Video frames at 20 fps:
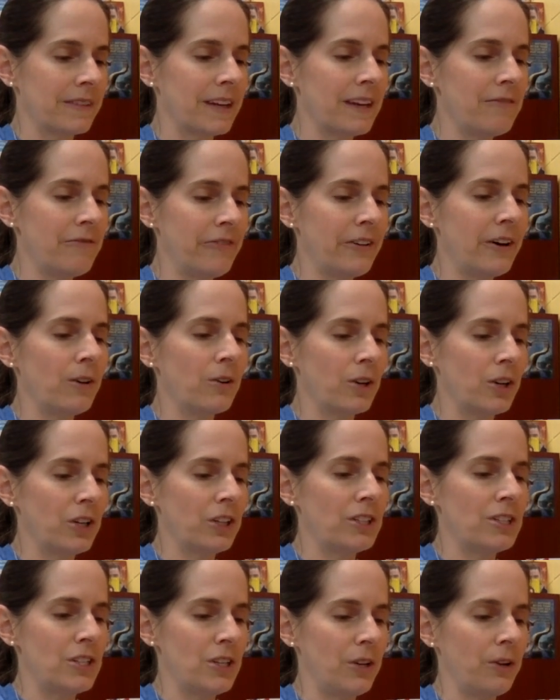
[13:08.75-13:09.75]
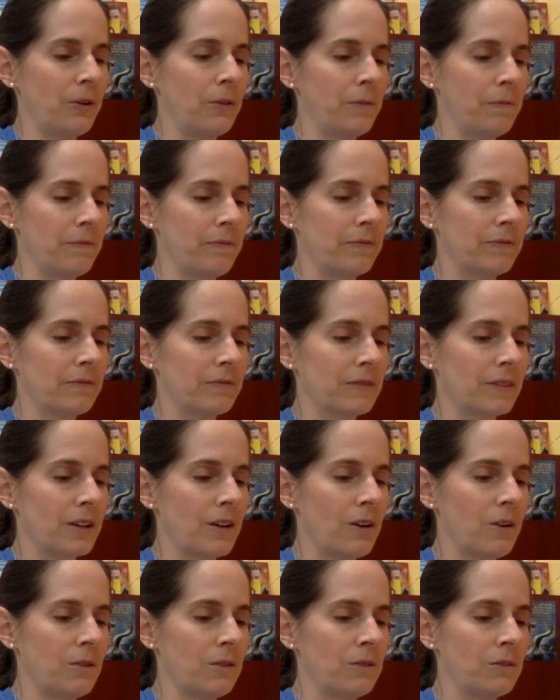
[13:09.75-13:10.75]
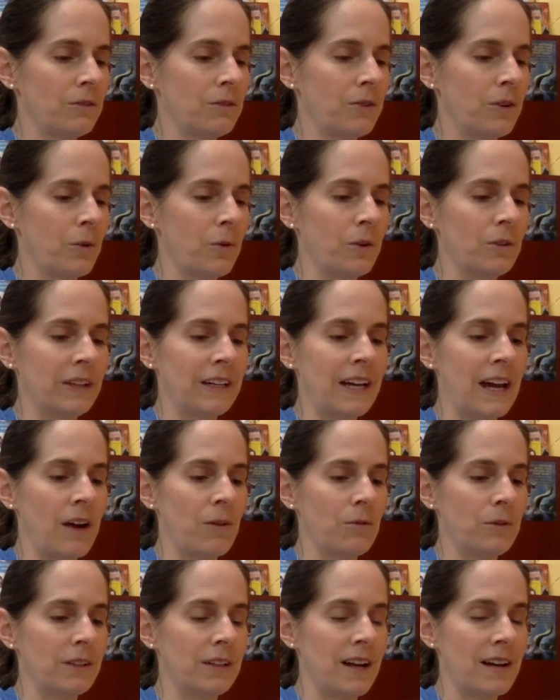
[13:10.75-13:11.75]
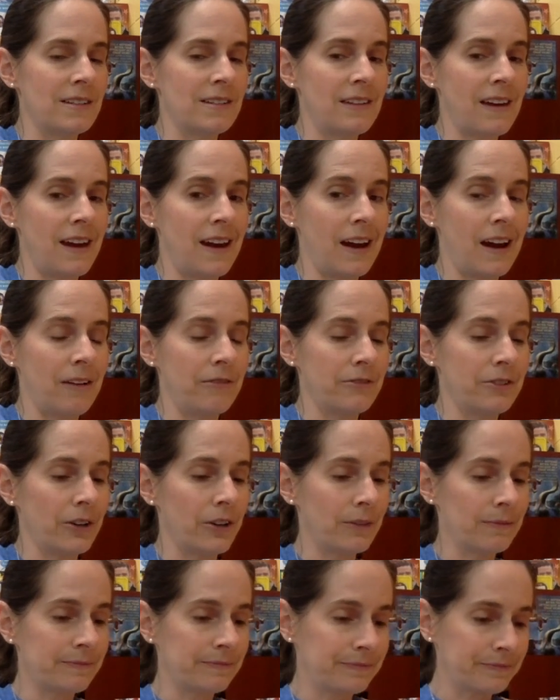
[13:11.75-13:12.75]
It felt good, too, although only I realized that after.